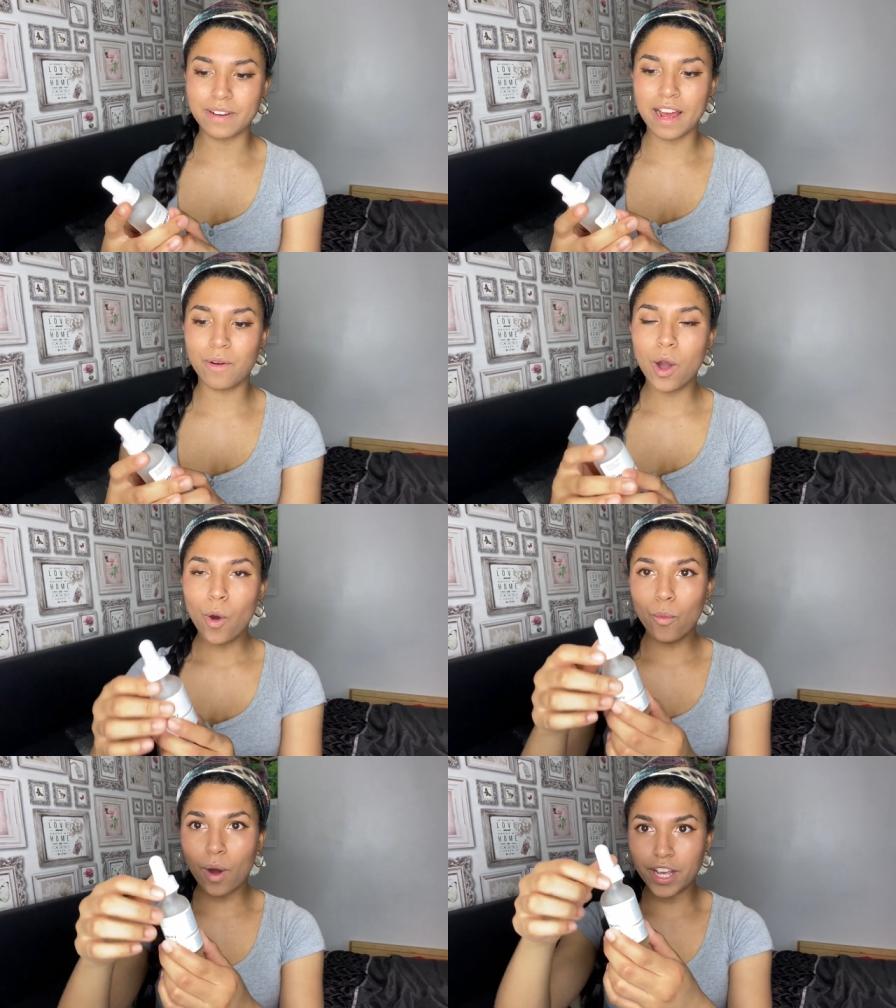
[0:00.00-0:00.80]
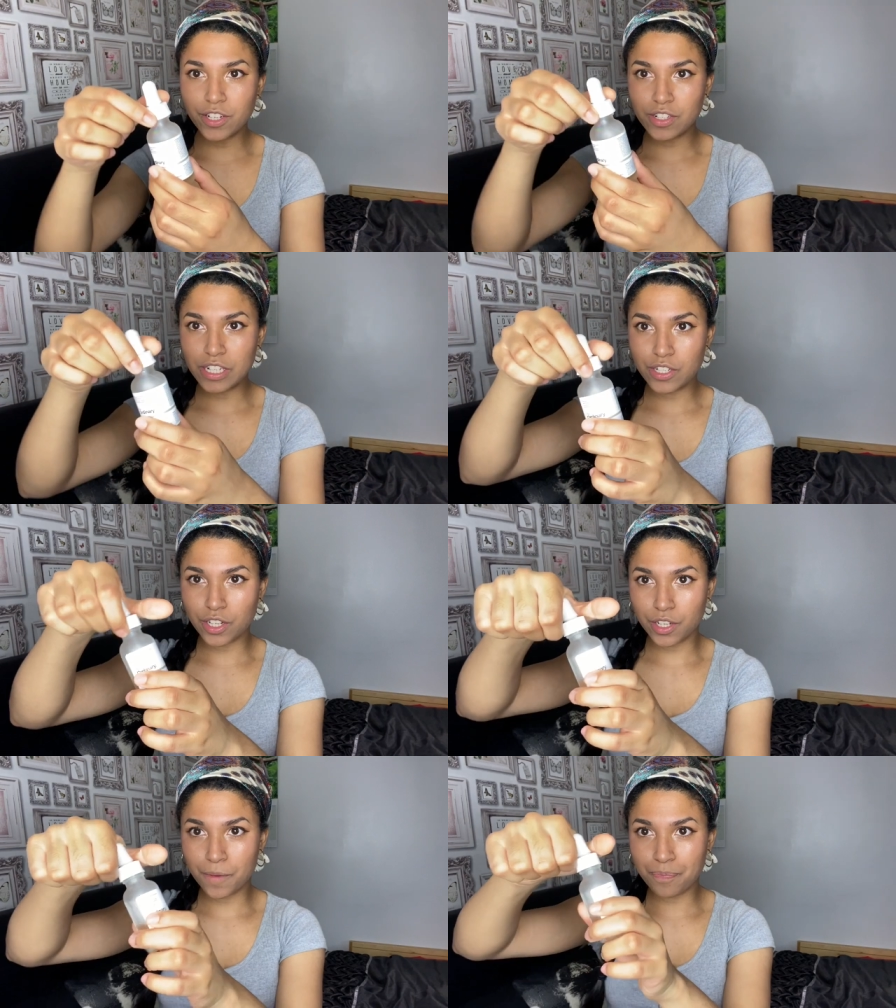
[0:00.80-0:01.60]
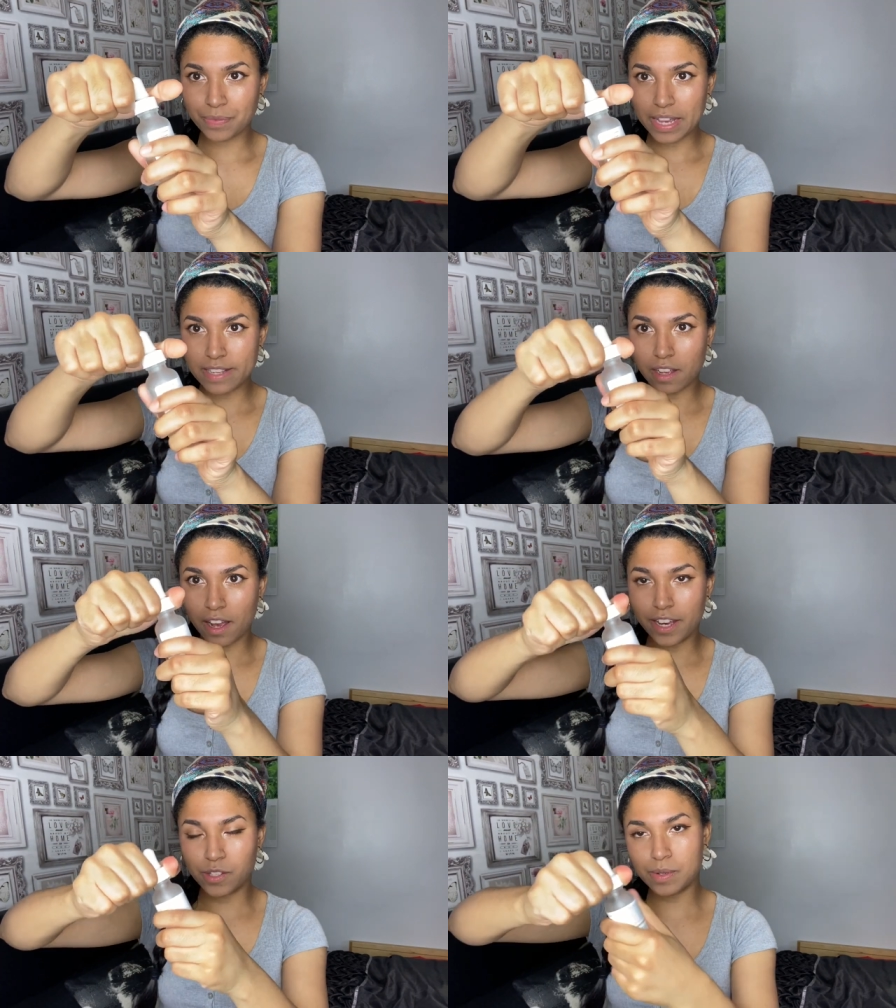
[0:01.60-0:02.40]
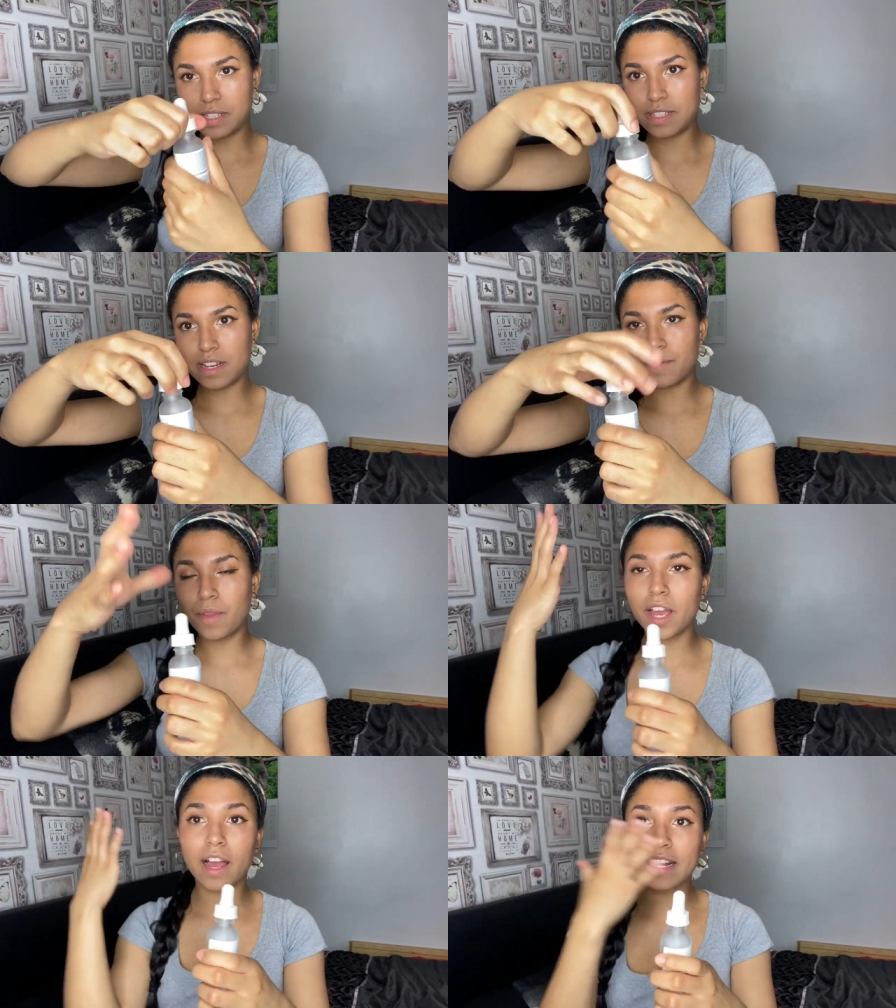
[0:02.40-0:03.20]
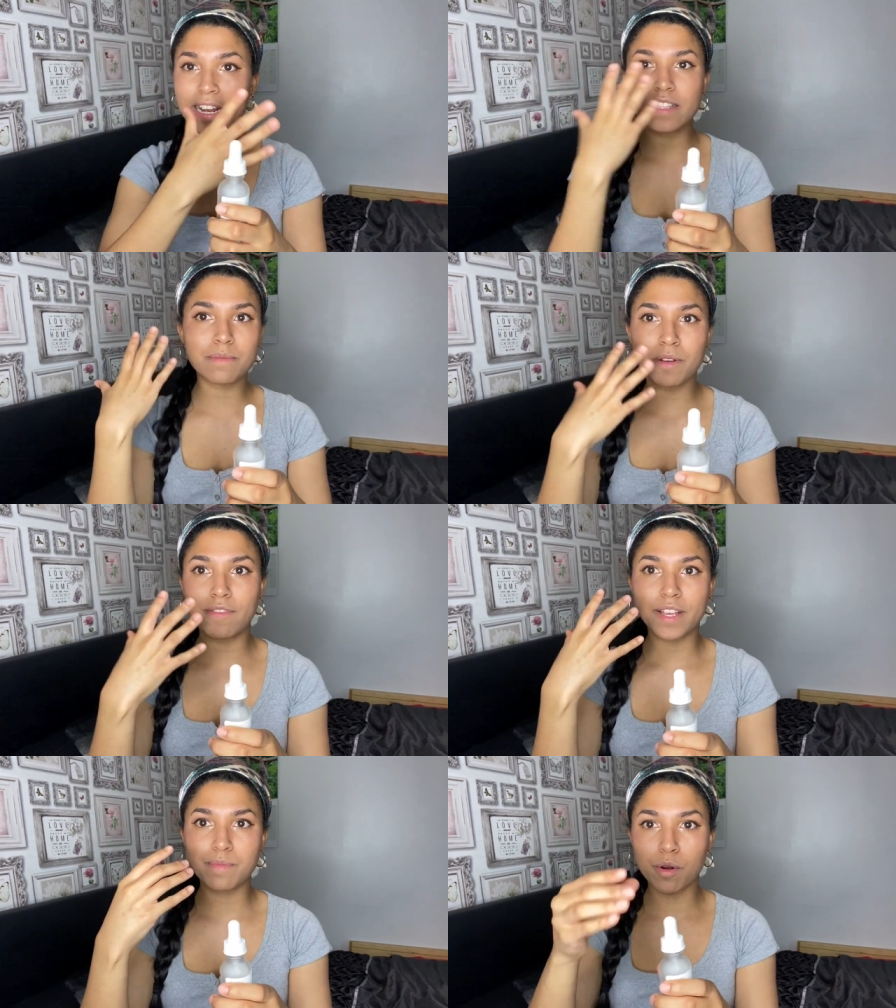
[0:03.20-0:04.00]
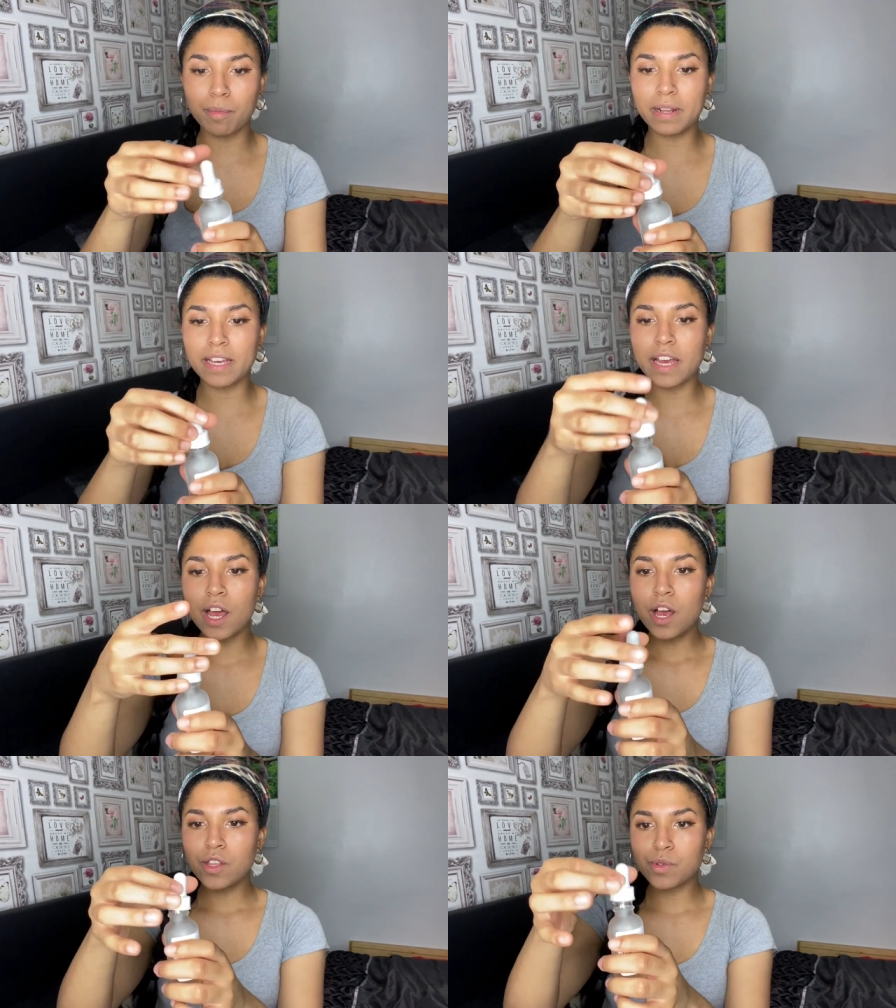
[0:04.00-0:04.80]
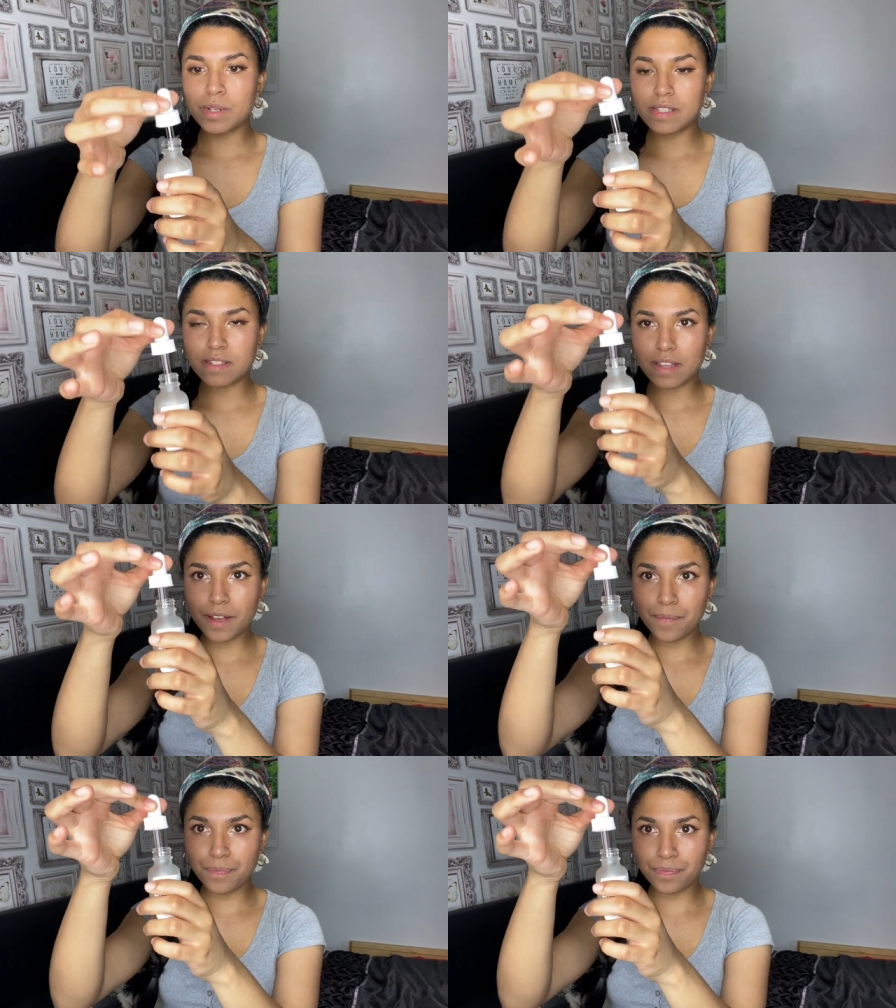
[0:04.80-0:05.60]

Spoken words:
Now, what I usually do is I twist it, I cleanse my face properly, twist it,